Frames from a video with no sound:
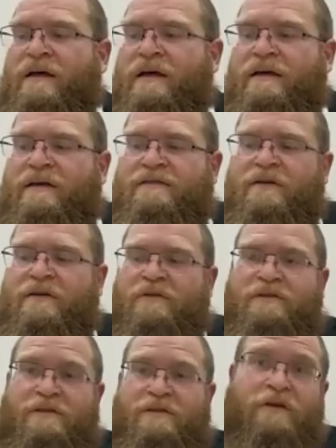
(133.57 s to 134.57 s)
So the
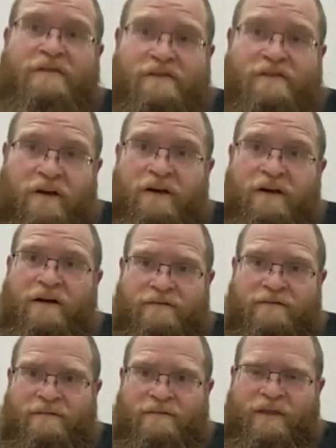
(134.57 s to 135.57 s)
Tikkun Zohar,
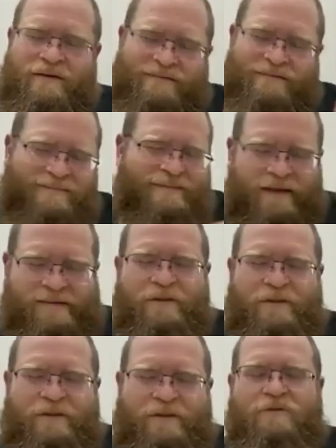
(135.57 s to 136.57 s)
without
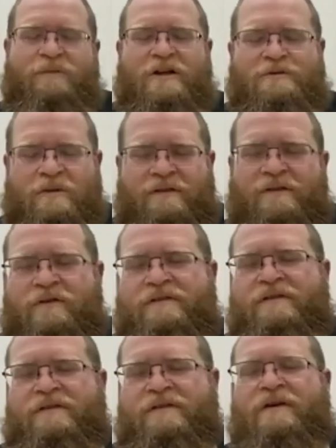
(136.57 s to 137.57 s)
explaining too much, but the Tikkun
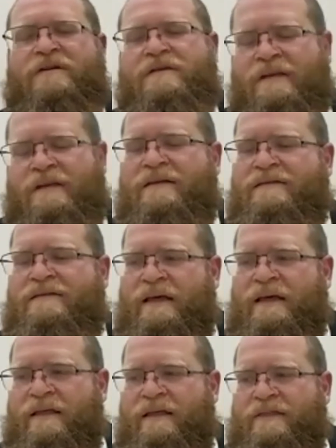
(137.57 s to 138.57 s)
Zohar says
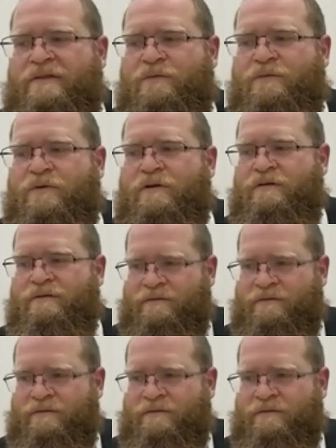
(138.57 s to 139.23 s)
that the word